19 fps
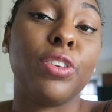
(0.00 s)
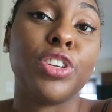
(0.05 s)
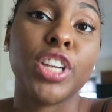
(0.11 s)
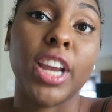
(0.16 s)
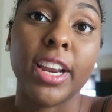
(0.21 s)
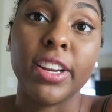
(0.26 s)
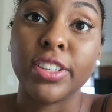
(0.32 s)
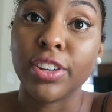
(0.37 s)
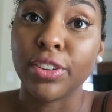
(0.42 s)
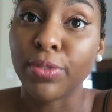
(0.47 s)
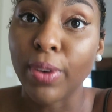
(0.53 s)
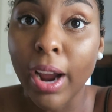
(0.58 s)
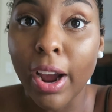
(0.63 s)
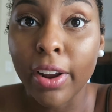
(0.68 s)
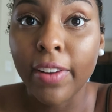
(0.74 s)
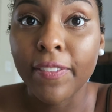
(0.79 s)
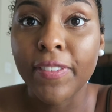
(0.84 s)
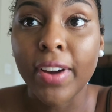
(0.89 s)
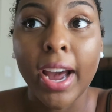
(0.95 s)
change it
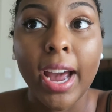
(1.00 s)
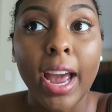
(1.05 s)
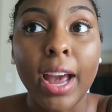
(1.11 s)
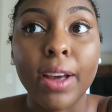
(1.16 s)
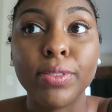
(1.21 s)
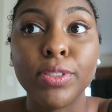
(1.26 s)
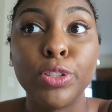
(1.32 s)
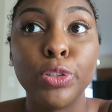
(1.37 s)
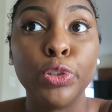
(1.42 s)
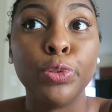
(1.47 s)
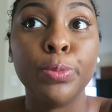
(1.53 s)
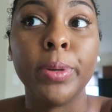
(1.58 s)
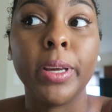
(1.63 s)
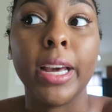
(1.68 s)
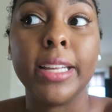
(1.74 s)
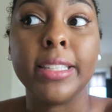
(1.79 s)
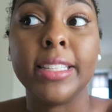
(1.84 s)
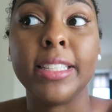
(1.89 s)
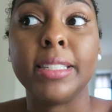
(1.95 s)
around if I have to
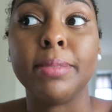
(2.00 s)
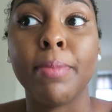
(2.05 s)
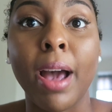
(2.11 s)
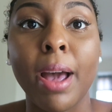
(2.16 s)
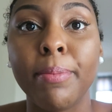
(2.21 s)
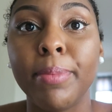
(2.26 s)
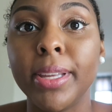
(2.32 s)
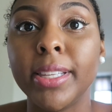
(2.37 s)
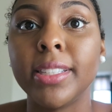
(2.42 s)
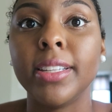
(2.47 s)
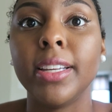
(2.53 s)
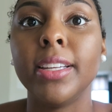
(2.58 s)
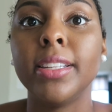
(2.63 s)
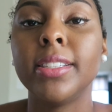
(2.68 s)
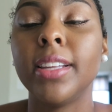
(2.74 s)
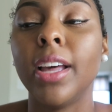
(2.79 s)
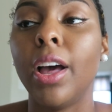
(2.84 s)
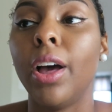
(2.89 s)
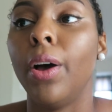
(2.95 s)
because it's my
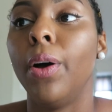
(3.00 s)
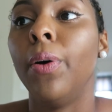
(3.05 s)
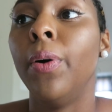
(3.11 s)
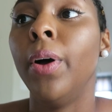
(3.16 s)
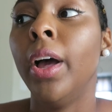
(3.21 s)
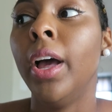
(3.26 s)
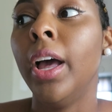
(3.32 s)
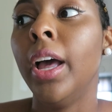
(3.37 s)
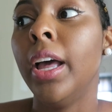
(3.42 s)
business. So